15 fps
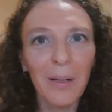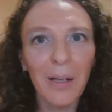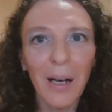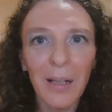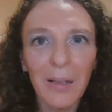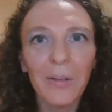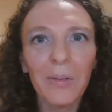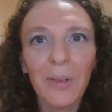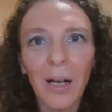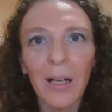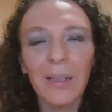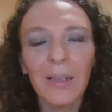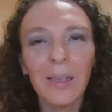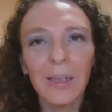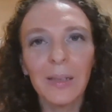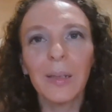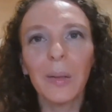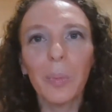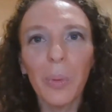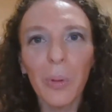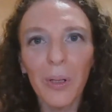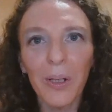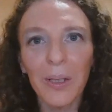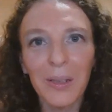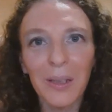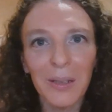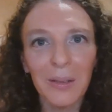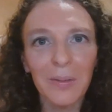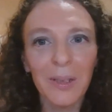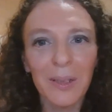kind of got
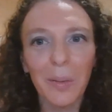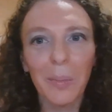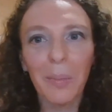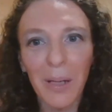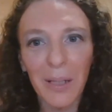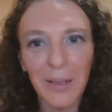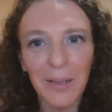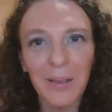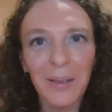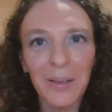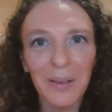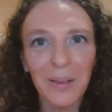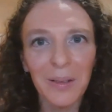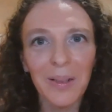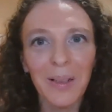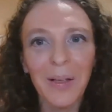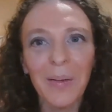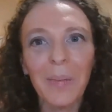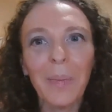disappointed with the medical